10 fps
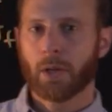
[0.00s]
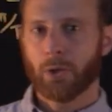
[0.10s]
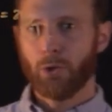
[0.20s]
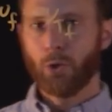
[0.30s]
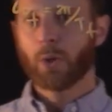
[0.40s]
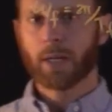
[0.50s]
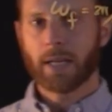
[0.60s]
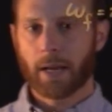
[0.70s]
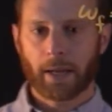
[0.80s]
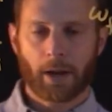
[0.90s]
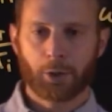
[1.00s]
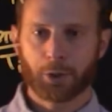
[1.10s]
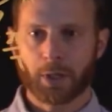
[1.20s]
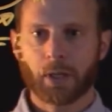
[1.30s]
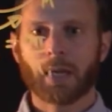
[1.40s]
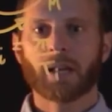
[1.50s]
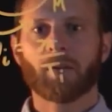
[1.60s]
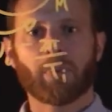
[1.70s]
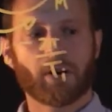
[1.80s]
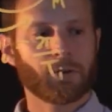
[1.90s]
new kinetic energy
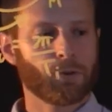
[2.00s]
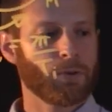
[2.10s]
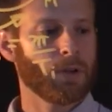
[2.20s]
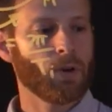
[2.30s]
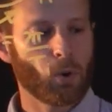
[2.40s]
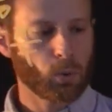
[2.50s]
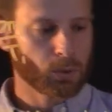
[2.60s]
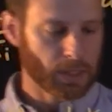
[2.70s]
compared to the old